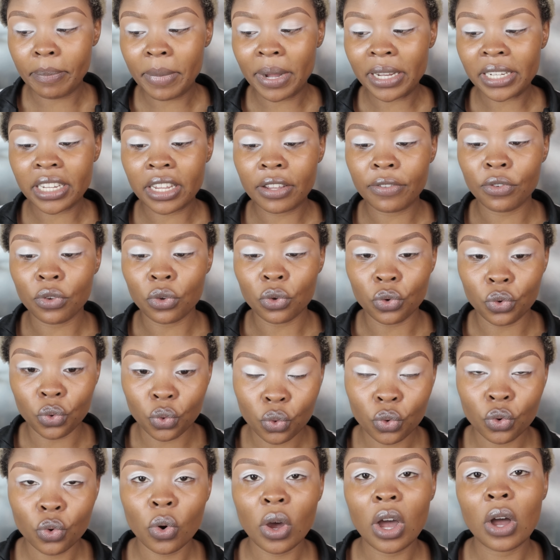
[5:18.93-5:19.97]
But if you
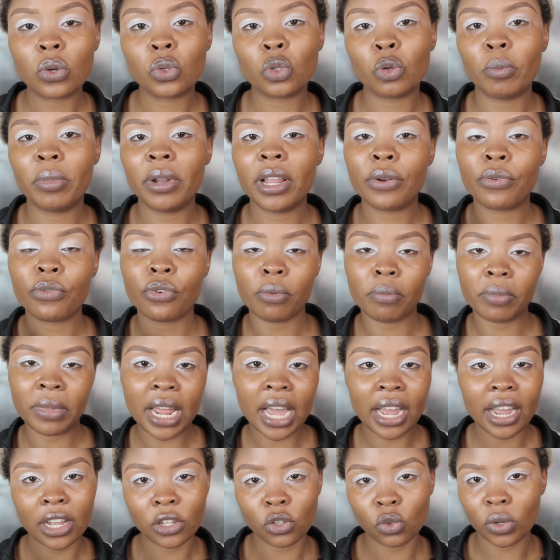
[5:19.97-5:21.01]
do know how to blend from
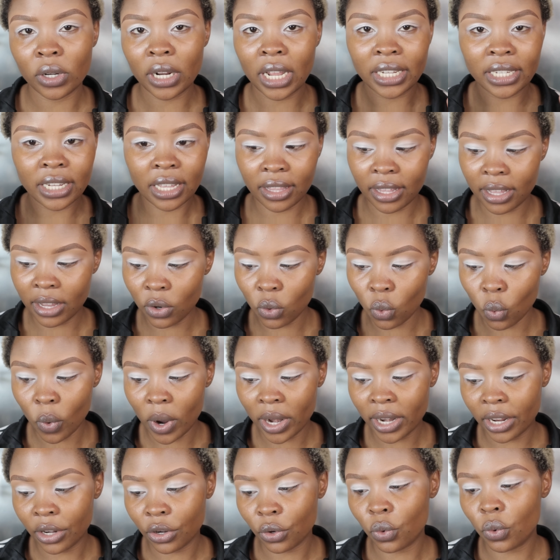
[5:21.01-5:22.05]
darker to lighter, then
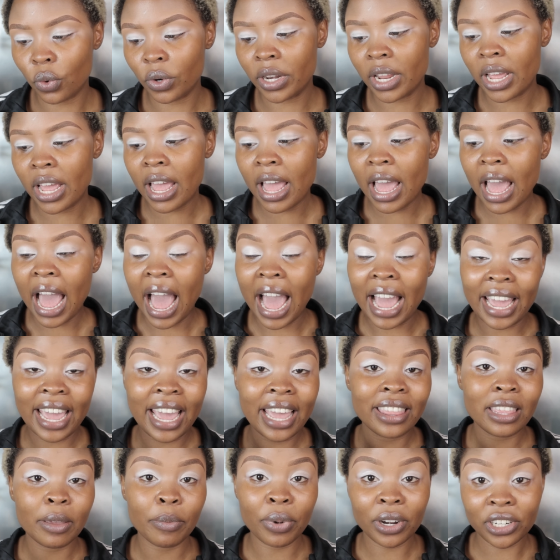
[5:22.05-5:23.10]
well and good.
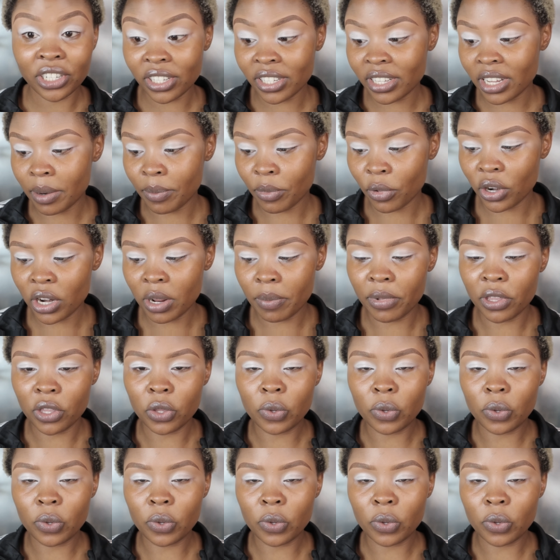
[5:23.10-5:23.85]
Again, the brushes that I'm going to be